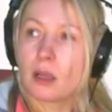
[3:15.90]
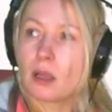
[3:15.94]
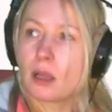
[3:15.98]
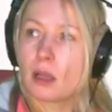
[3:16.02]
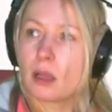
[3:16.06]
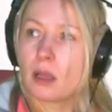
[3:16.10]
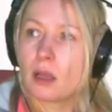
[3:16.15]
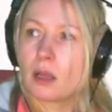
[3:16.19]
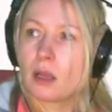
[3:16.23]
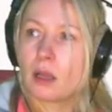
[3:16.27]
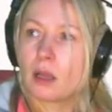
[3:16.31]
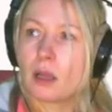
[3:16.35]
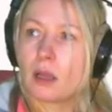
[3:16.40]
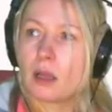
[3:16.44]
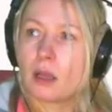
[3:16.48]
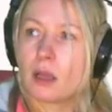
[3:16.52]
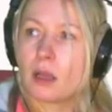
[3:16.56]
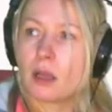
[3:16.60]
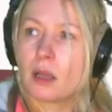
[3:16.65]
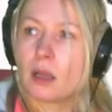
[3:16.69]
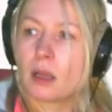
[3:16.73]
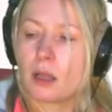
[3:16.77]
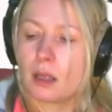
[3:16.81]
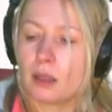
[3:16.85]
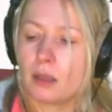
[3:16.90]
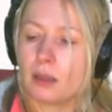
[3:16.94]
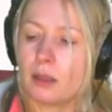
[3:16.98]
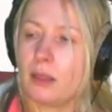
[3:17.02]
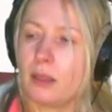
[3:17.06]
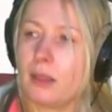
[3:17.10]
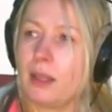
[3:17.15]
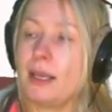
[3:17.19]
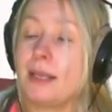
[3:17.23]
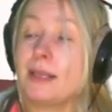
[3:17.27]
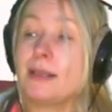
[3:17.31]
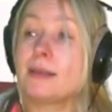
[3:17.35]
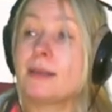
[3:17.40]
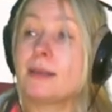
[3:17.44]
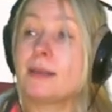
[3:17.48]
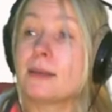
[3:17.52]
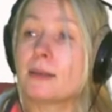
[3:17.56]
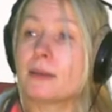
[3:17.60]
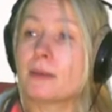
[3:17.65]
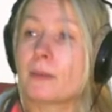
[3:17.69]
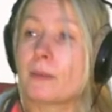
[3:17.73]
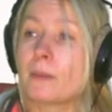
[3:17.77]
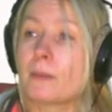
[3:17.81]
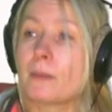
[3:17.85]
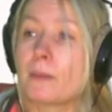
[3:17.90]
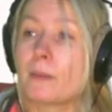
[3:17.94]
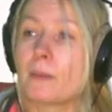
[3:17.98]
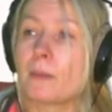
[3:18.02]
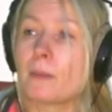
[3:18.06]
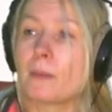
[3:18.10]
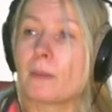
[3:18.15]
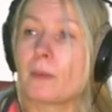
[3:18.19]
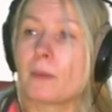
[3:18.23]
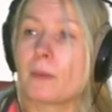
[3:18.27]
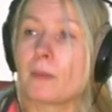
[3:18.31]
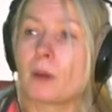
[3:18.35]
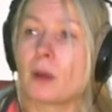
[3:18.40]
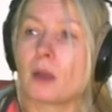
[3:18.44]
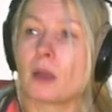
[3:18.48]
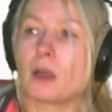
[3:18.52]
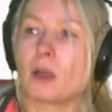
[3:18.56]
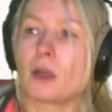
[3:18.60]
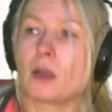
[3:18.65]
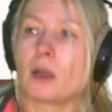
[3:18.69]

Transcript: (silence)